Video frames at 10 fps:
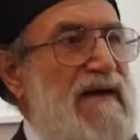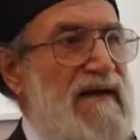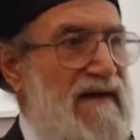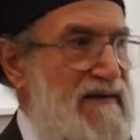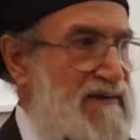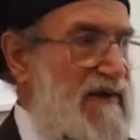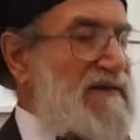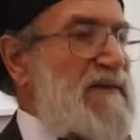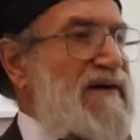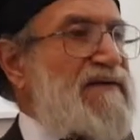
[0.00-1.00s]
I keep
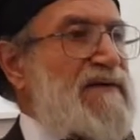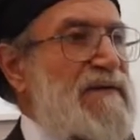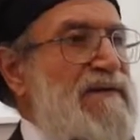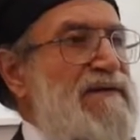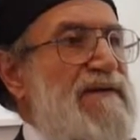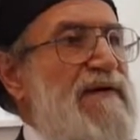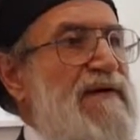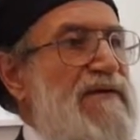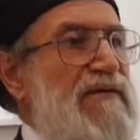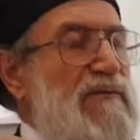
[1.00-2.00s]
telling my students,
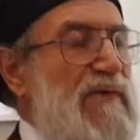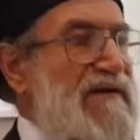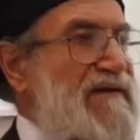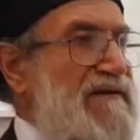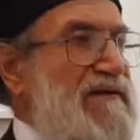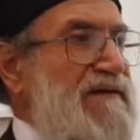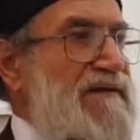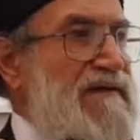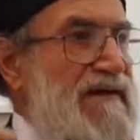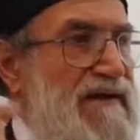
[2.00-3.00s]
you must
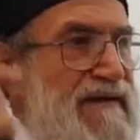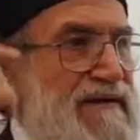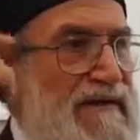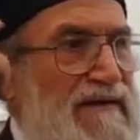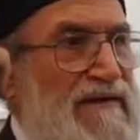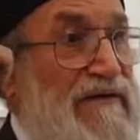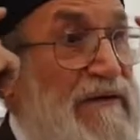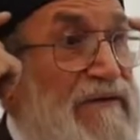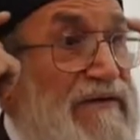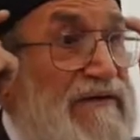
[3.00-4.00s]
study,
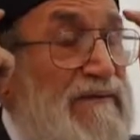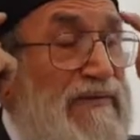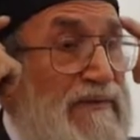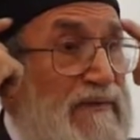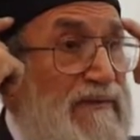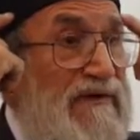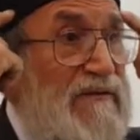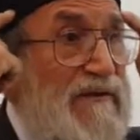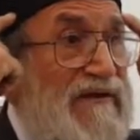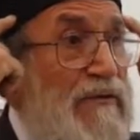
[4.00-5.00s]
use the computer
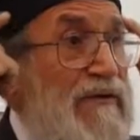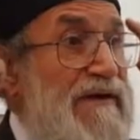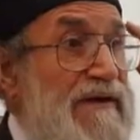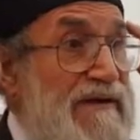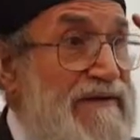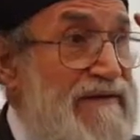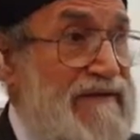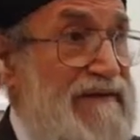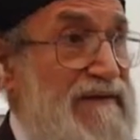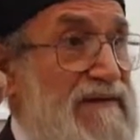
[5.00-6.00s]
between your
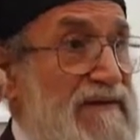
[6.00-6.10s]
ears.